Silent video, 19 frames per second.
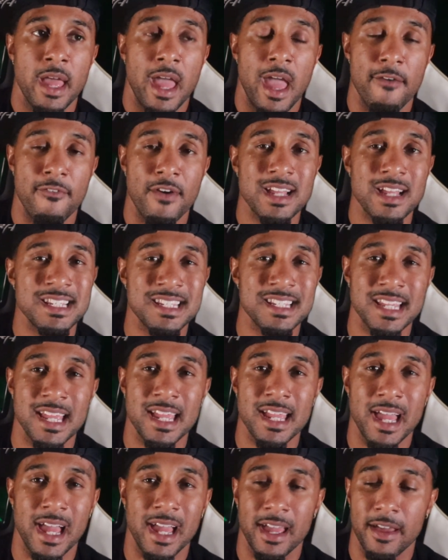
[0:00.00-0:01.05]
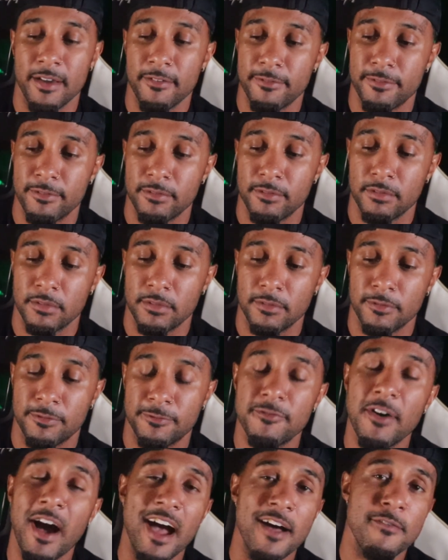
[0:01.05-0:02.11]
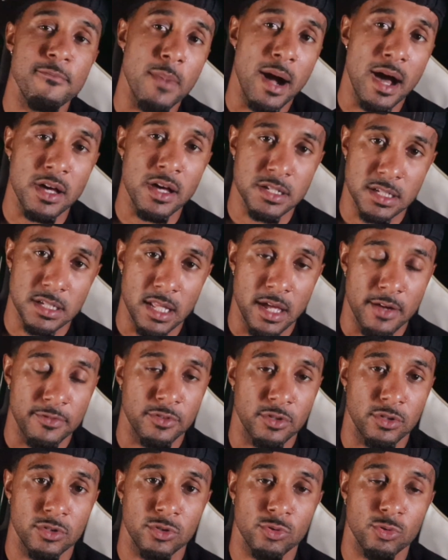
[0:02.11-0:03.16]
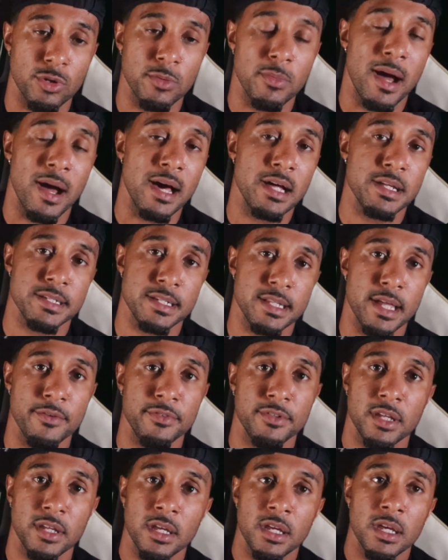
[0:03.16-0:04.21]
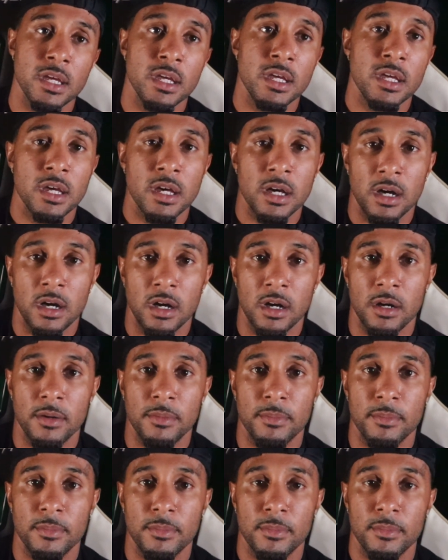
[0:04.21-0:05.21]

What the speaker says: If I say I have 5 miles left or 3 miles left, I